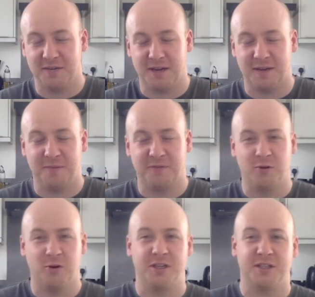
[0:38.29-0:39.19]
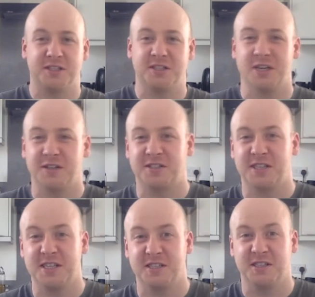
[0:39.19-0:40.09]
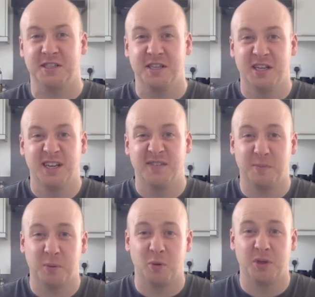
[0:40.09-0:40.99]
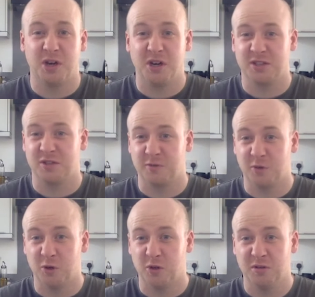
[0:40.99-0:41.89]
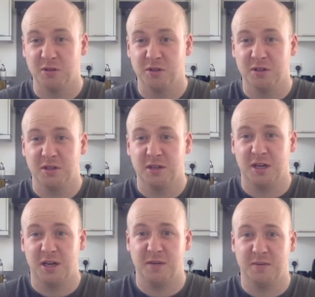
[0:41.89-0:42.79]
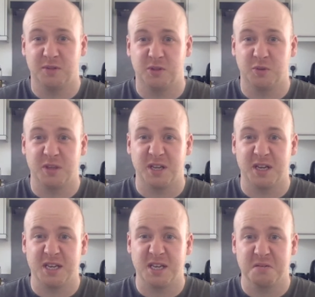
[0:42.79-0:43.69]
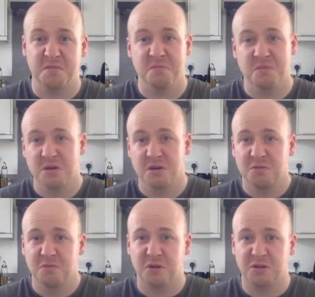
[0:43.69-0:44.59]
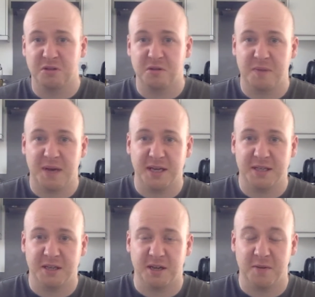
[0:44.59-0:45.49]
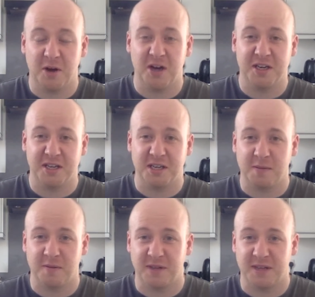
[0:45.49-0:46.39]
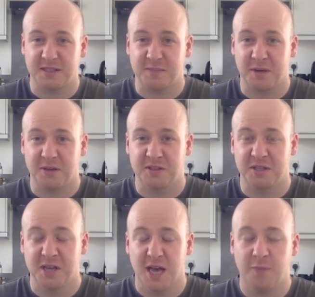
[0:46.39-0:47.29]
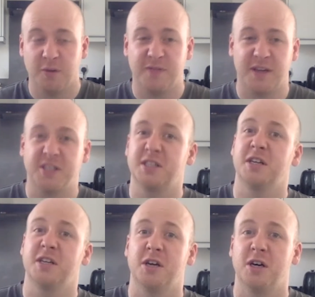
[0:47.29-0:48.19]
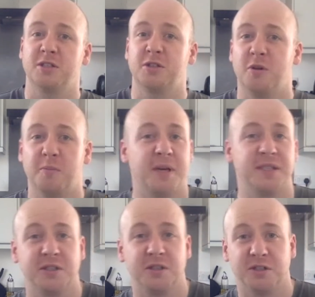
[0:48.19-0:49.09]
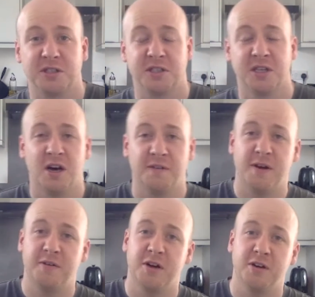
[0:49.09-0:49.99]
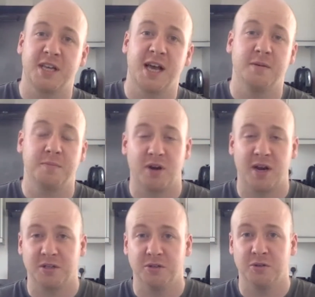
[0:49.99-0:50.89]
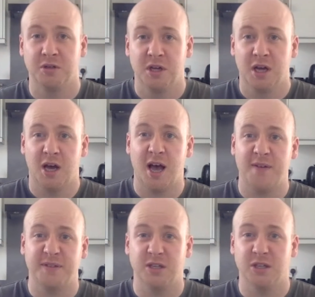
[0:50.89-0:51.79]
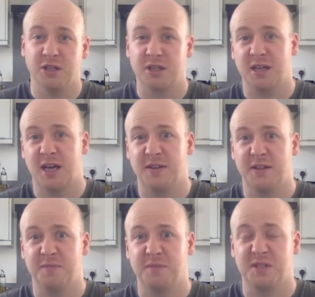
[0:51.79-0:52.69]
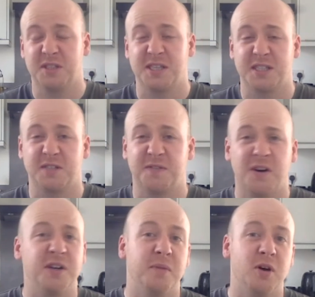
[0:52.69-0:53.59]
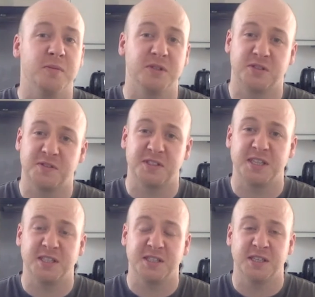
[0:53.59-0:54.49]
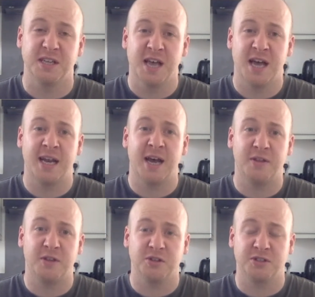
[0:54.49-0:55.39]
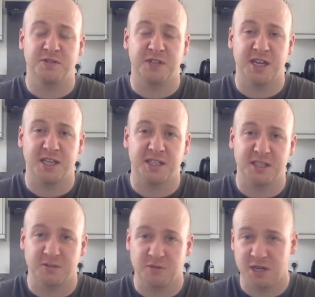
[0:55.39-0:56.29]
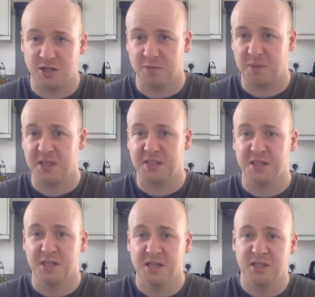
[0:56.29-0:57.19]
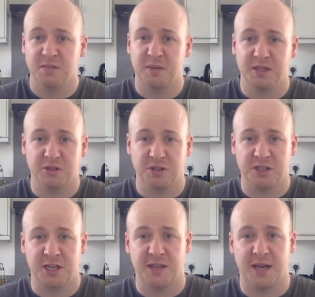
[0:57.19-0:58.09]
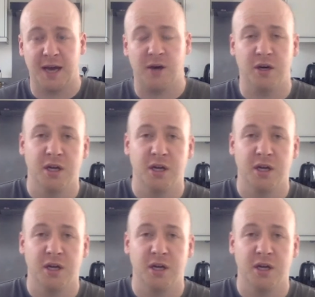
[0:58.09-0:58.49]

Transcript: And before at the start of the season, Liverpool were 9-4 to win the league. Not too bad. I had it in a couple of anti-posts. And we've actually done an article on betting odds. Our very own Callum Pragnell having a look at the 6 defining moments of the season and how the odds have changed. That's a really good piece, so make sure you check that out.